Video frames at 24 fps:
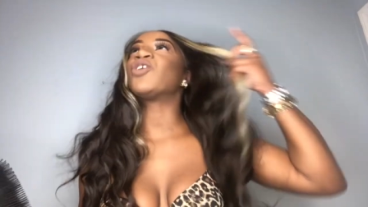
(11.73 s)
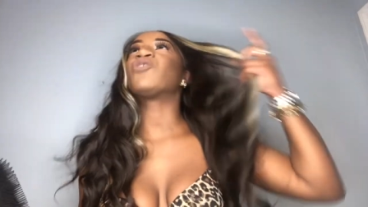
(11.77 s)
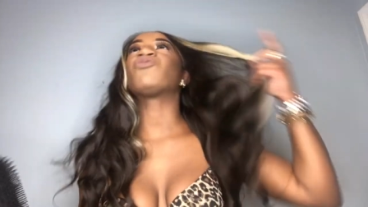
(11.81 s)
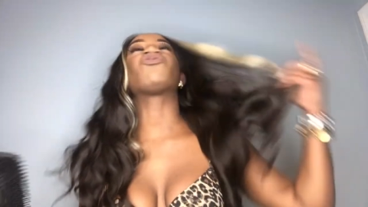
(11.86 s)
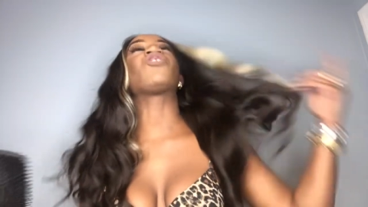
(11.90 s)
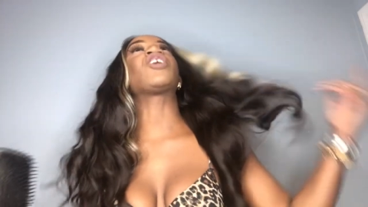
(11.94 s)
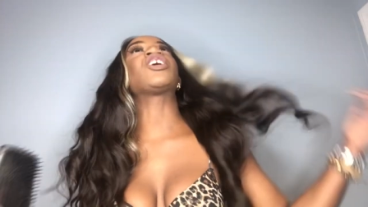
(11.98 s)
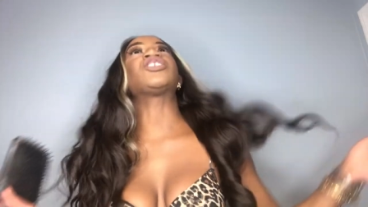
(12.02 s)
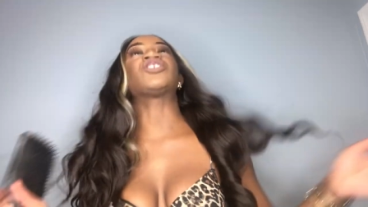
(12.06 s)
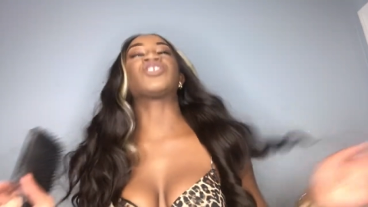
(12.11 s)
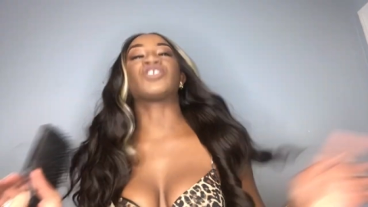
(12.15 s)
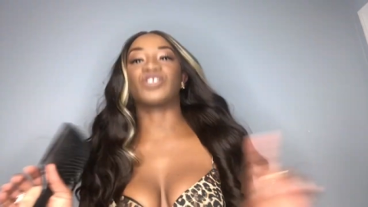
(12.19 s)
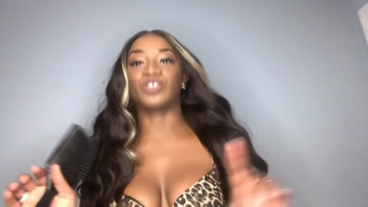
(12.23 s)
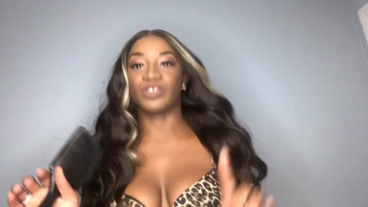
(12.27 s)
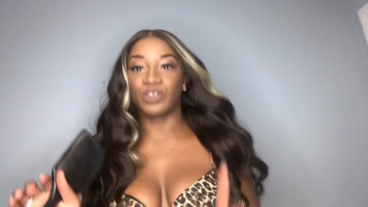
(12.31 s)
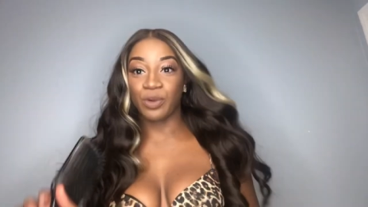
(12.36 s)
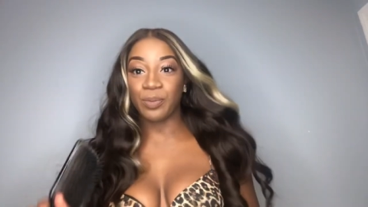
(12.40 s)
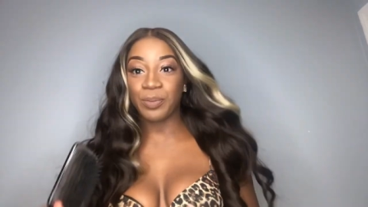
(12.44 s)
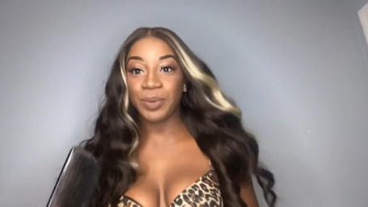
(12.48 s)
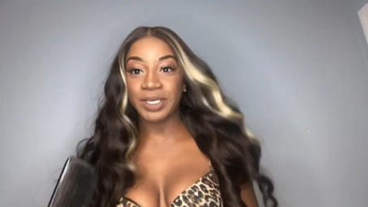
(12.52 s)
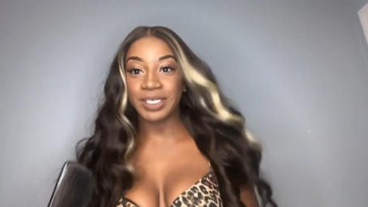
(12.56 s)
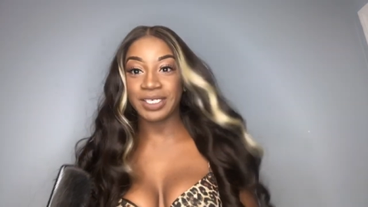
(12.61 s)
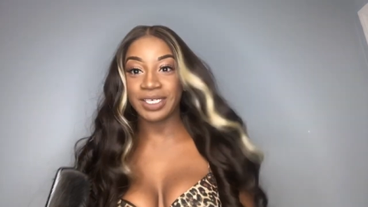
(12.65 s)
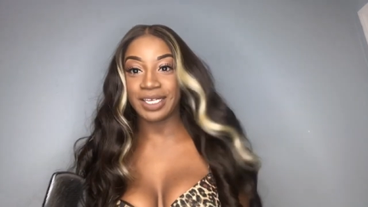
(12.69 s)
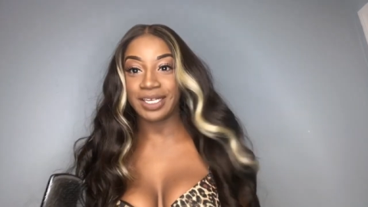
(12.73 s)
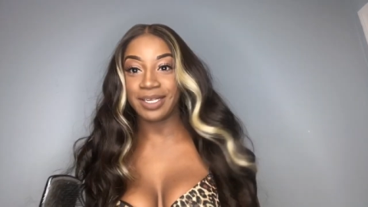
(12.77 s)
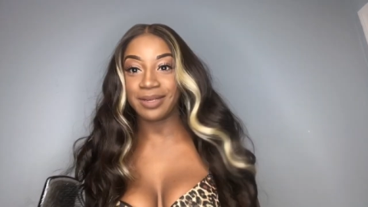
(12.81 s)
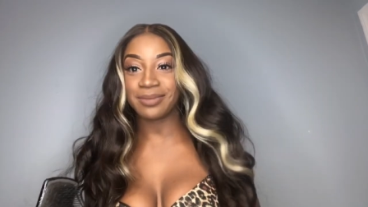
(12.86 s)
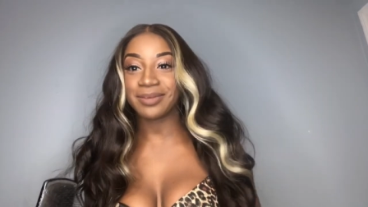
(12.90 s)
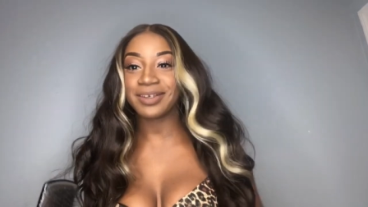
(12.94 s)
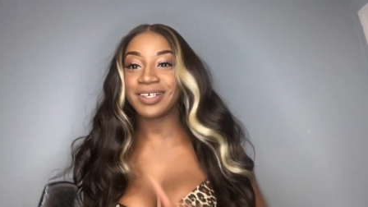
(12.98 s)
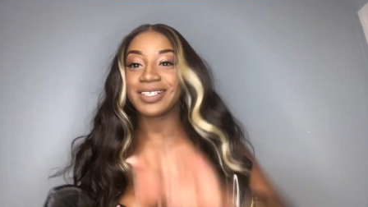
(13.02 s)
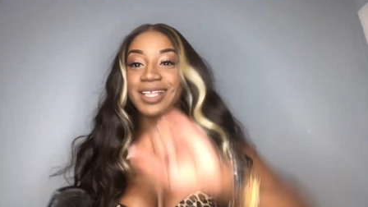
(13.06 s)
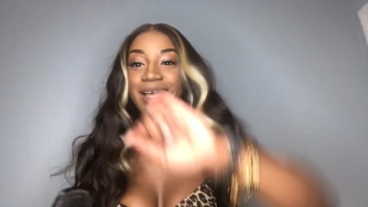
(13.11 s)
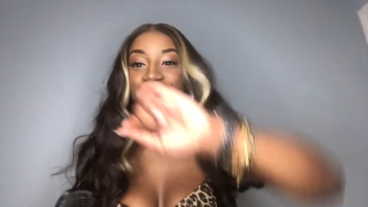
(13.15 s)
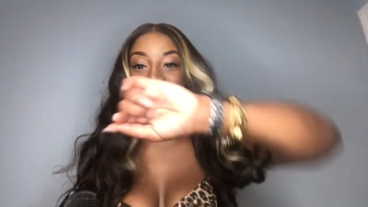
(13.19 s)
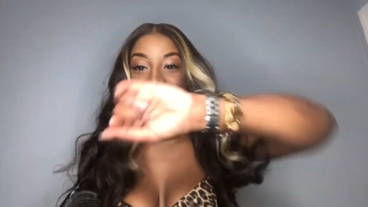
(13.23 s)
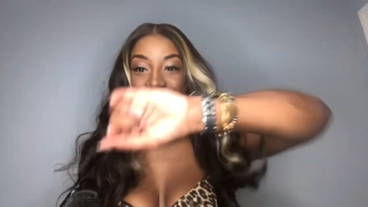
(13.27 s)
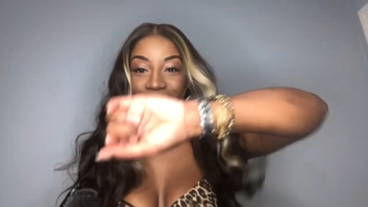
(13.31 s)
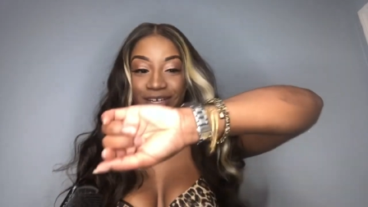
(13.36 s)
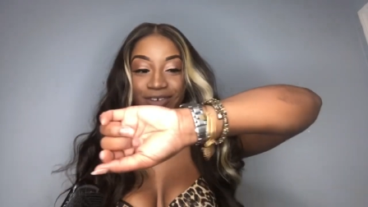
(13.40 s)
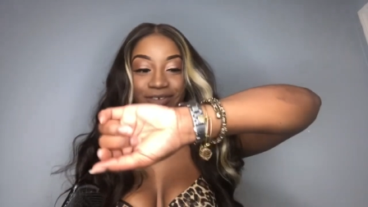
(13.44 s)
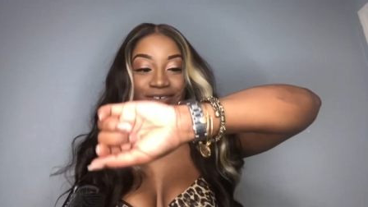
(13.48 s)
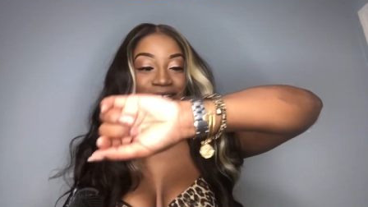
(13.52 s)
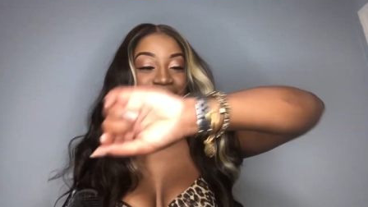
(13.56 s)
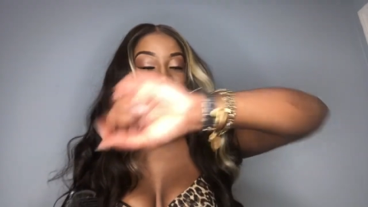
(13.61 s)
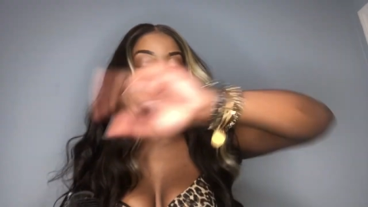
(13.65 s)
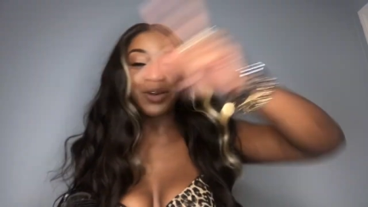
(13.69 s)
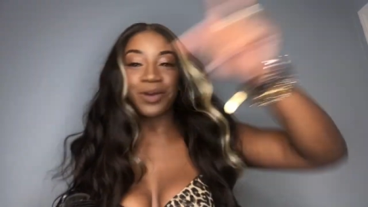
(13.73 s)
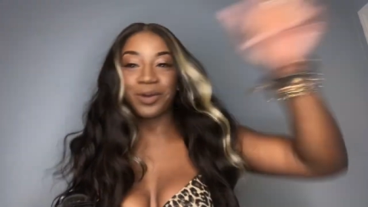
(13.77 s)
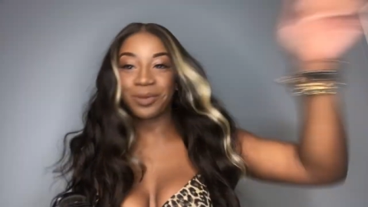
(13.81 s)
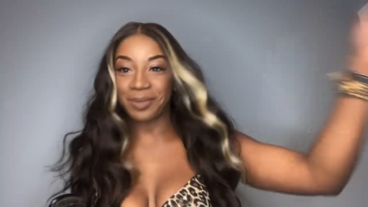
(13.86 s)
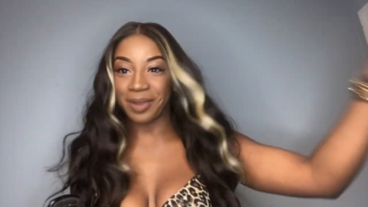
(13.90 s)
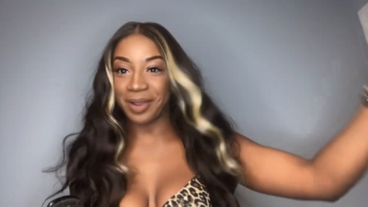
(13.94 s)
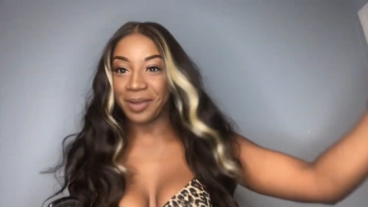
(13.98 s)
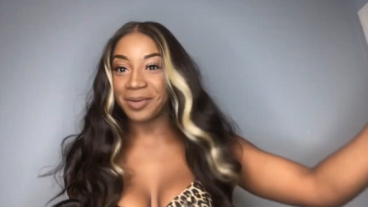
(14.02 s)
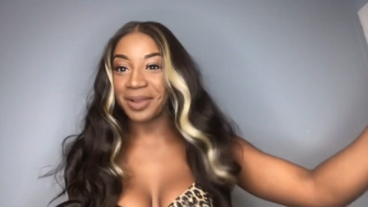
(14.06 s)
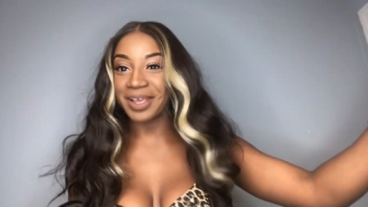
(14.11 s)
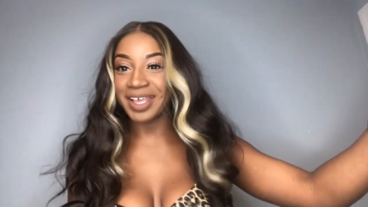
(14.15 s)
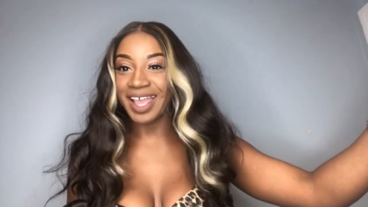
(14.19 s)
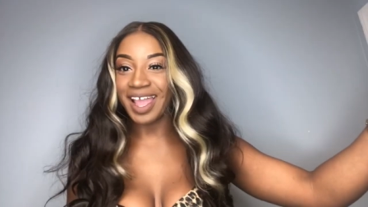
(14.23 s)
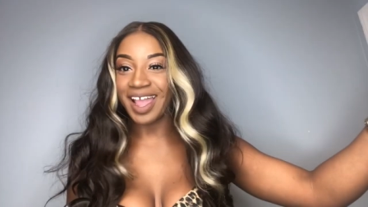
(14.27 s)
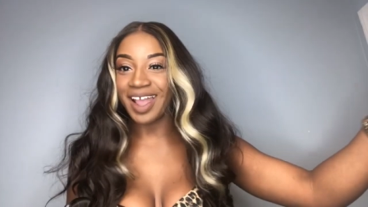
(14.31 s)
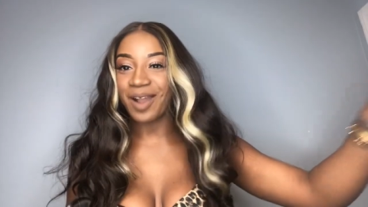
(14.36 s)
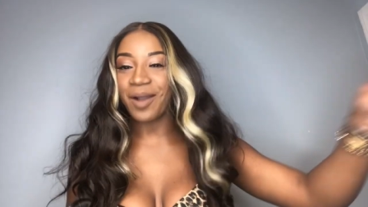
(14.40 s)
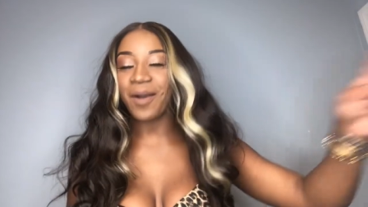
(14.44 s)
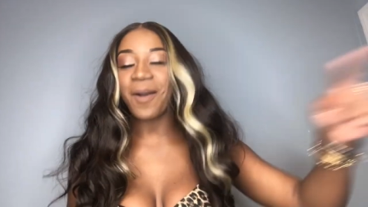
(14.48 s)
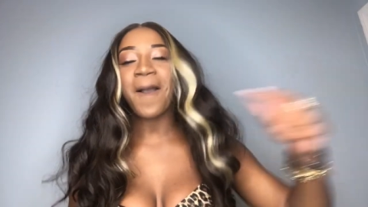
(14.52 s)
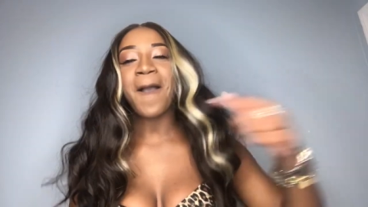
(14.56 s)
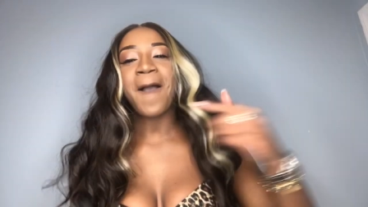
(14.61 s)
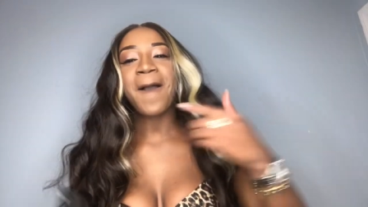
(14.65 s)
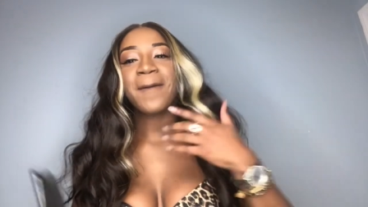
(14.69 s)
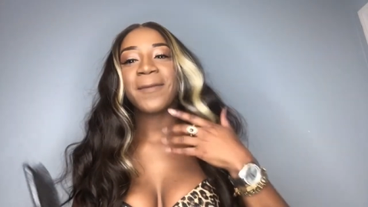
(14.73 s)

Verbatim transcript: runs super deep because I'm literally on my way out.